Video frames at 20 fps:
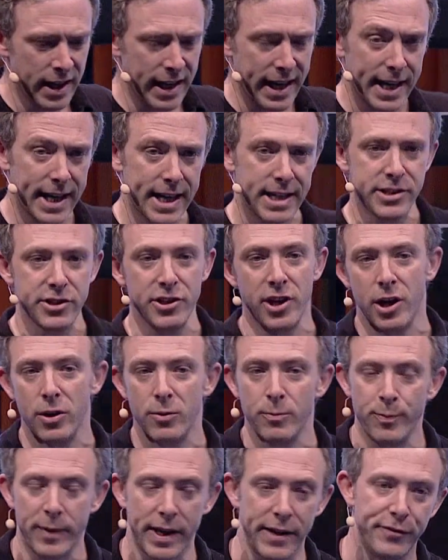And, you
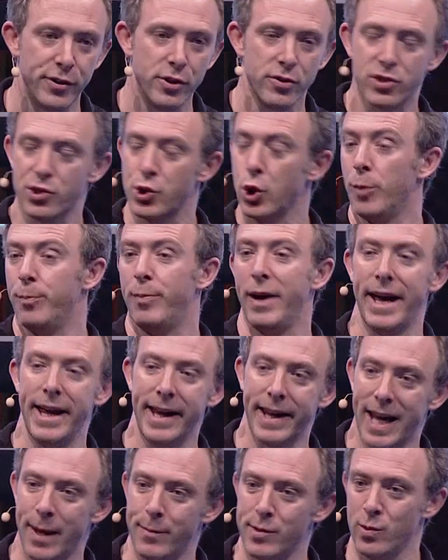know, if you stop
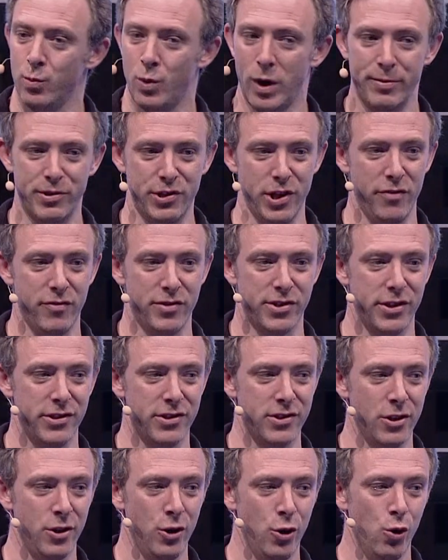paying Amazon Web Services,
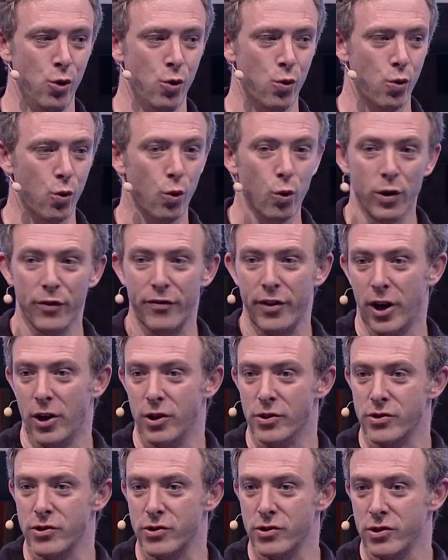all of
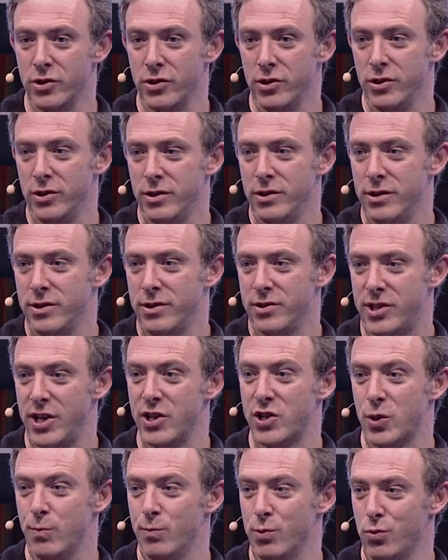those
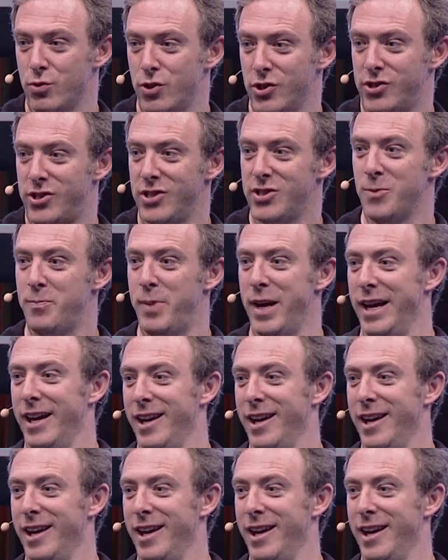systems would just disappear,